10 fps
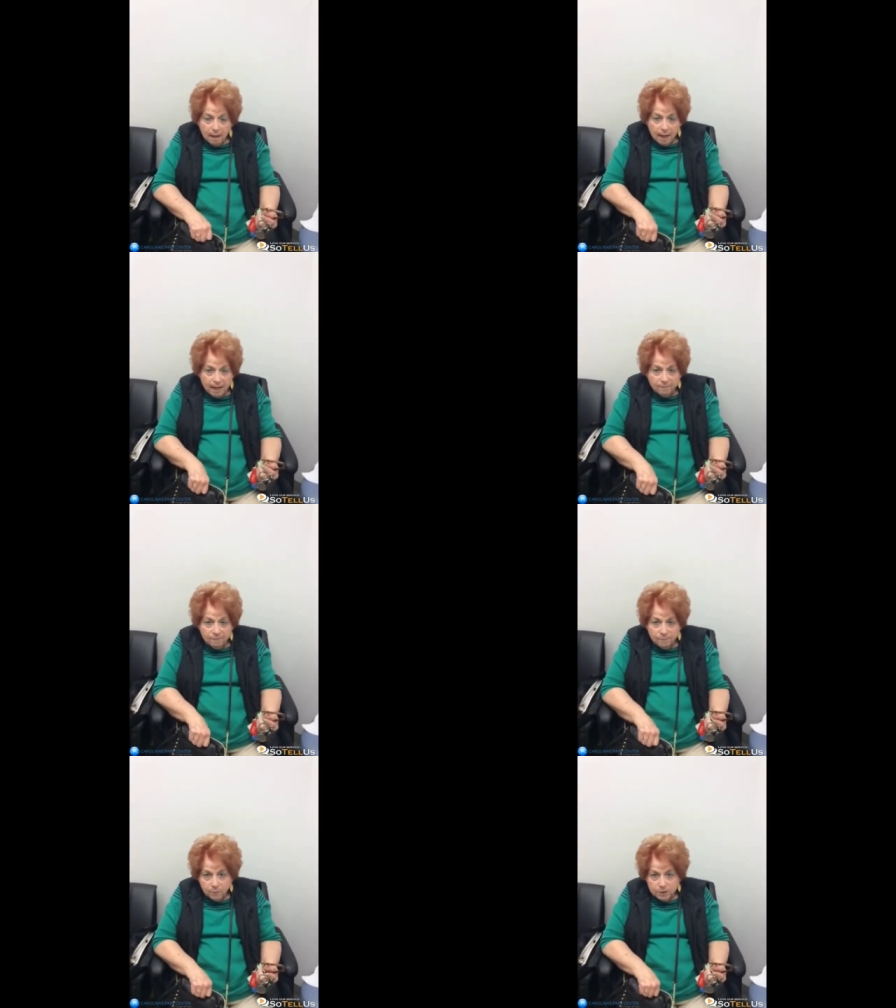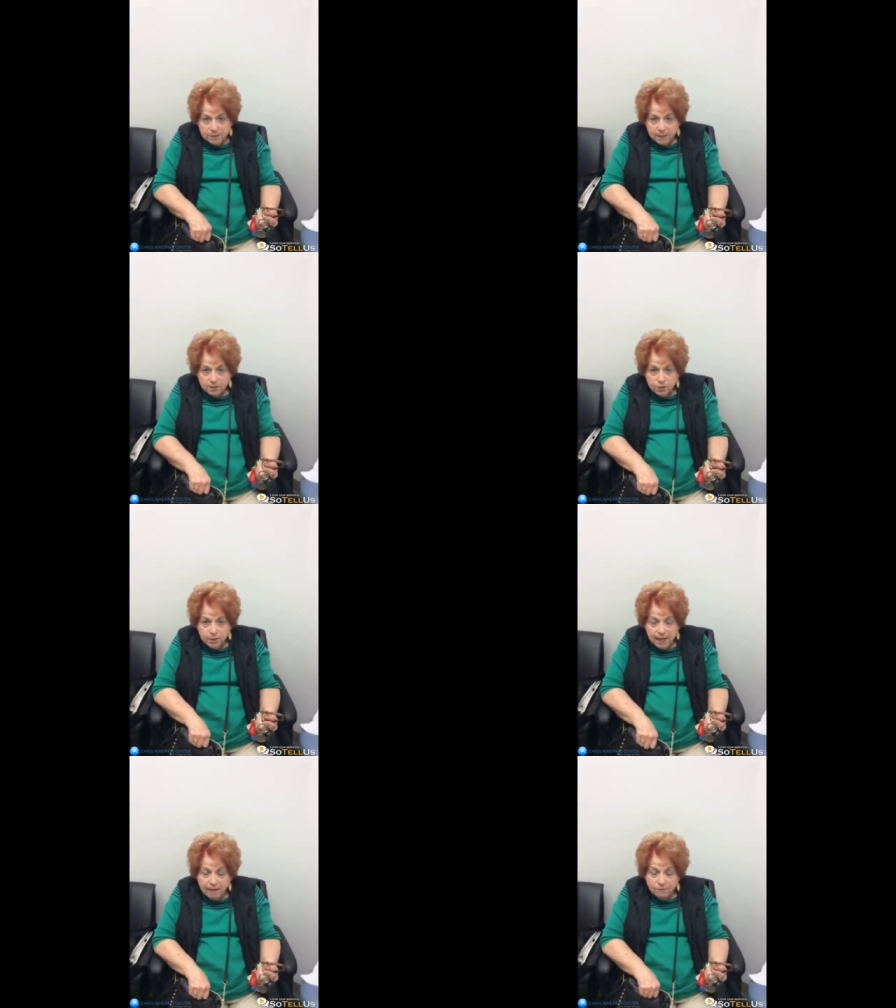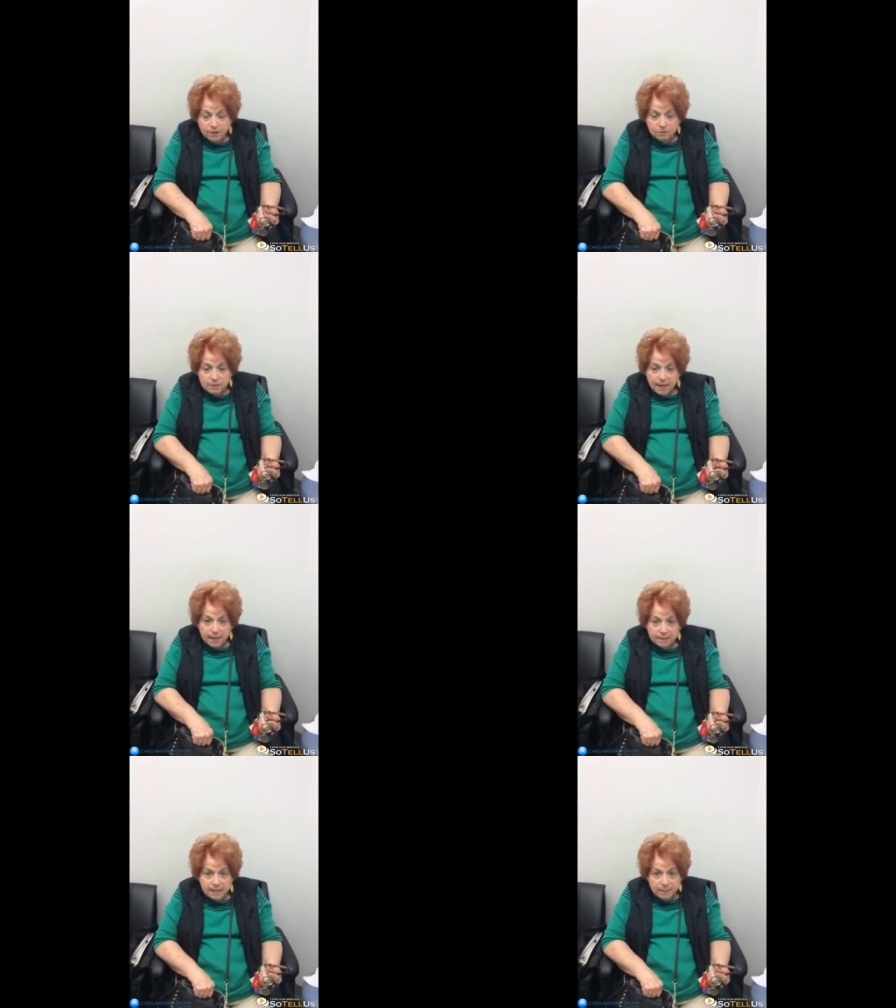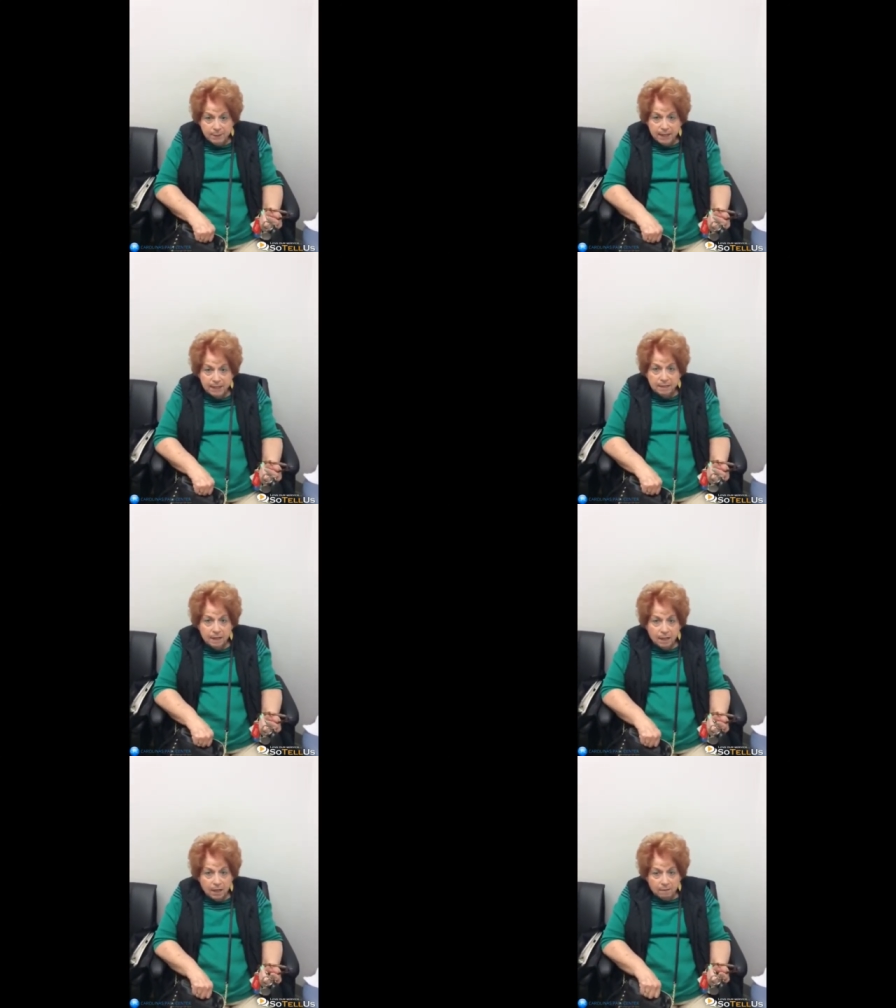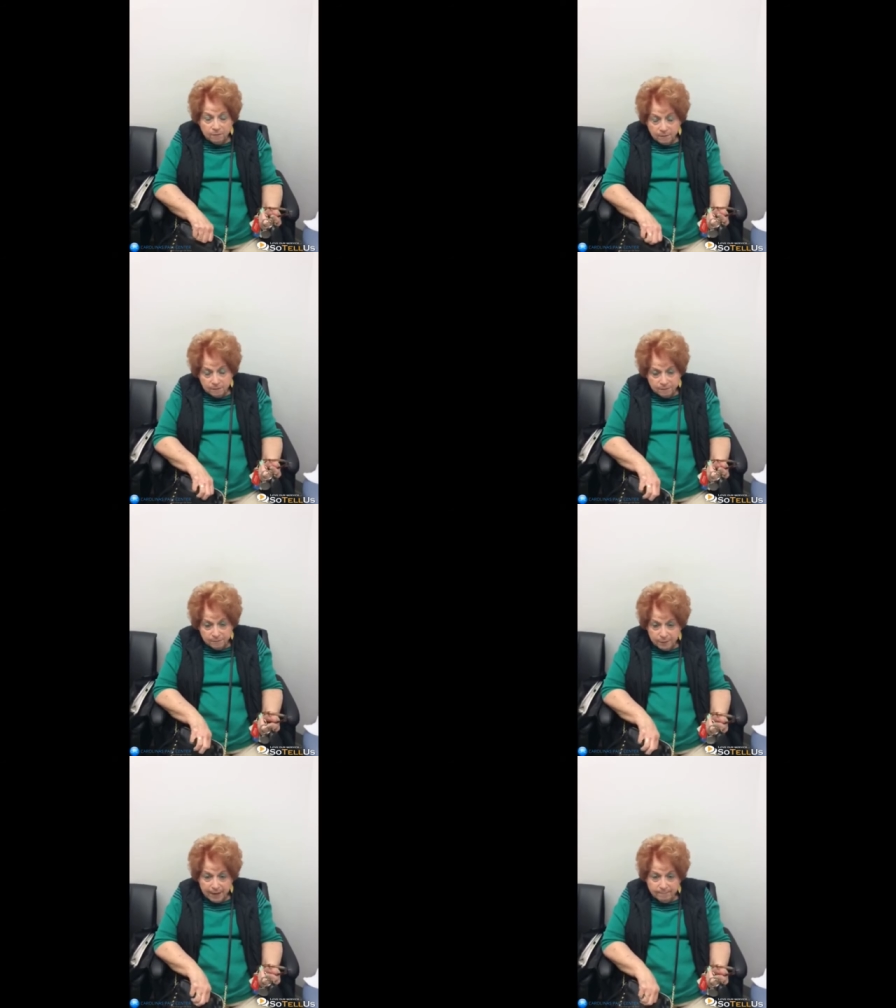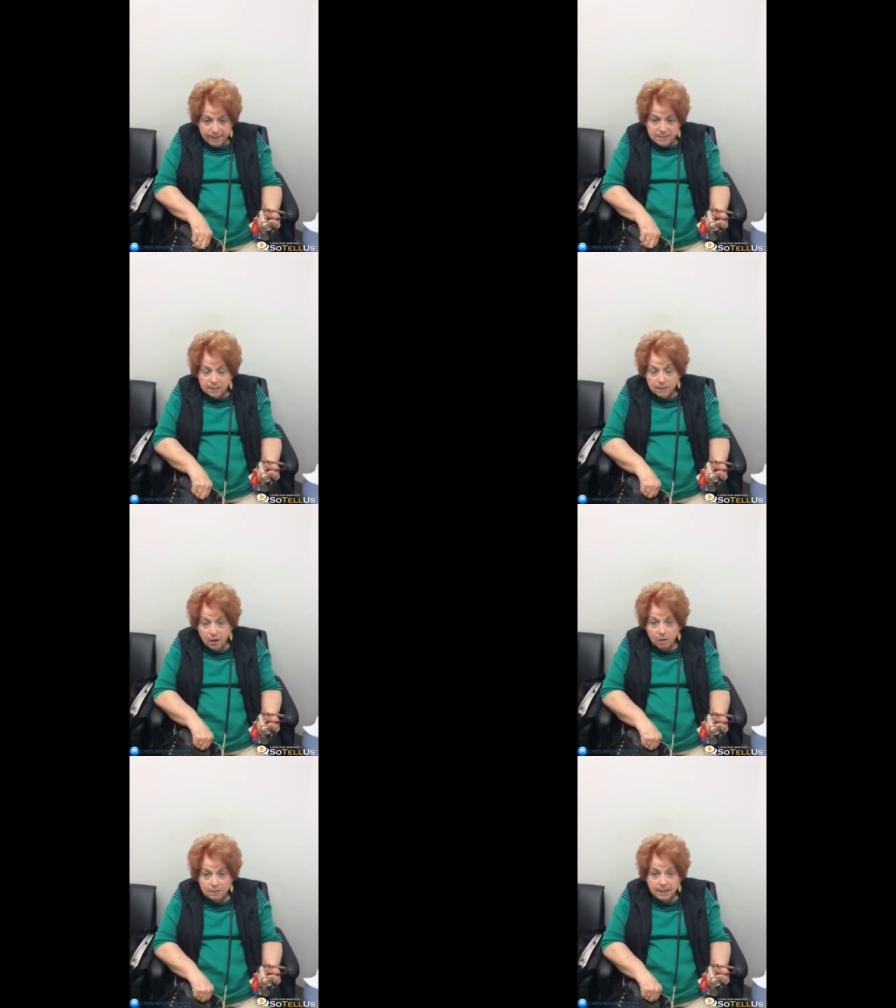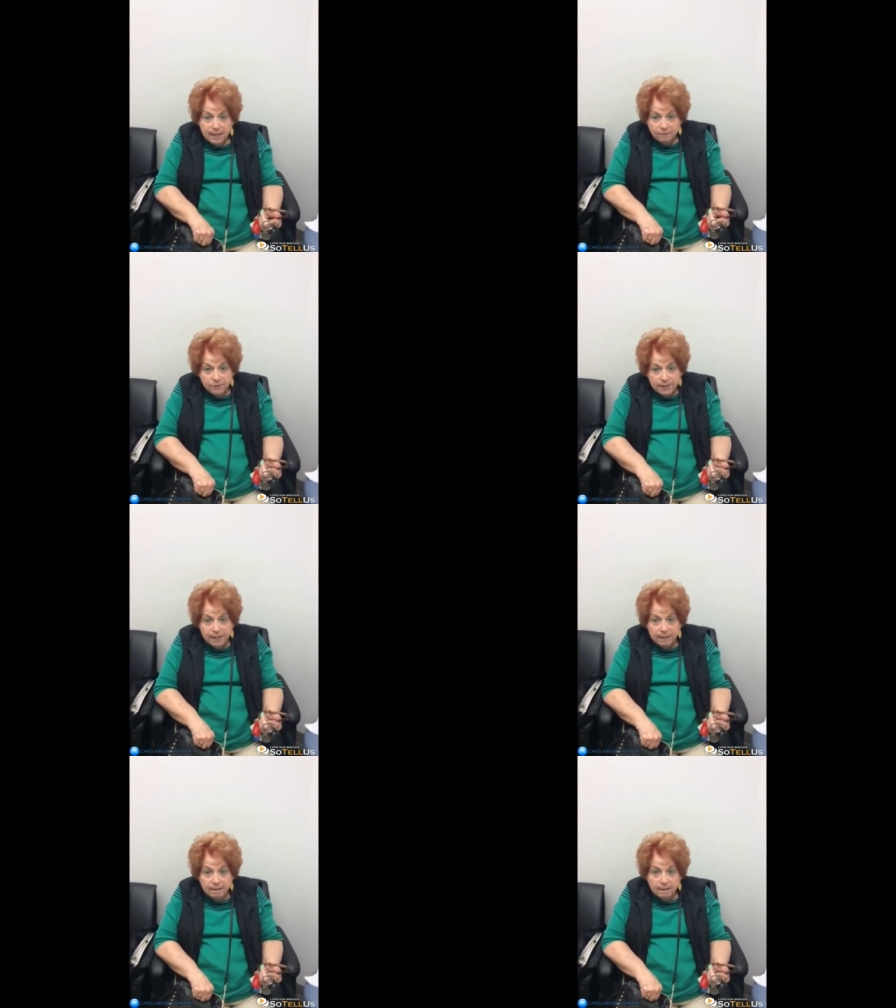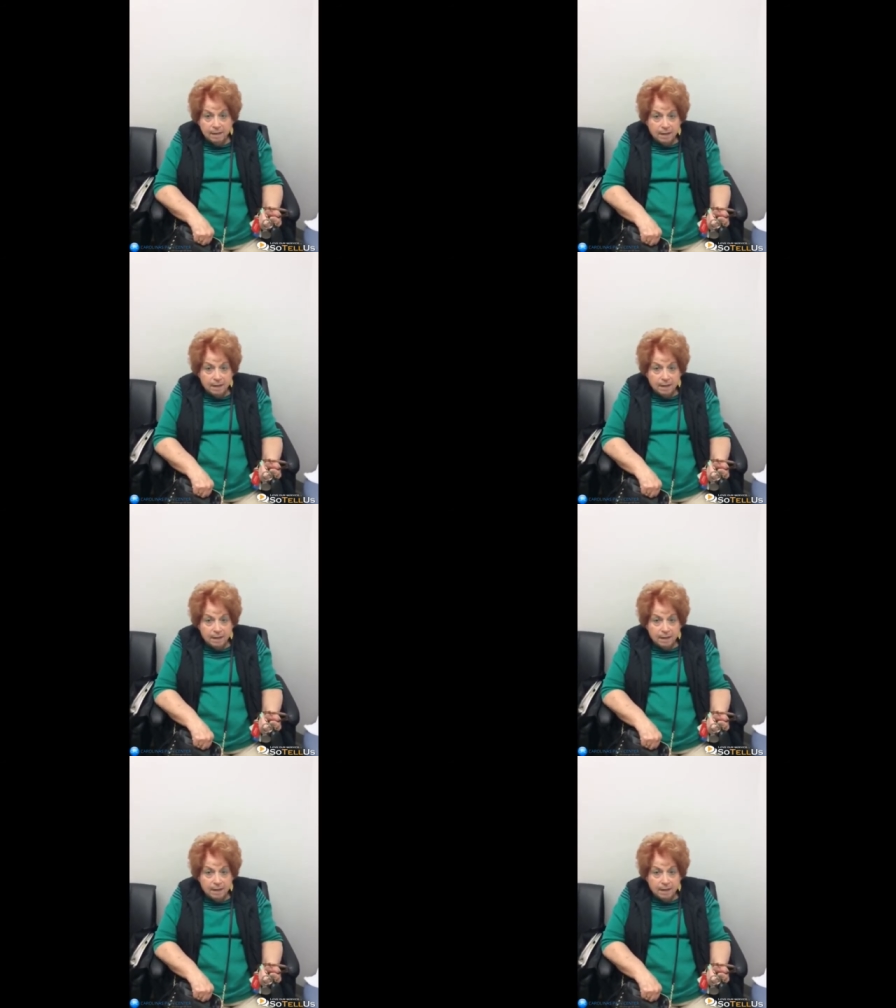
I have was in two and a half years. I had knee pain basically all day, every day.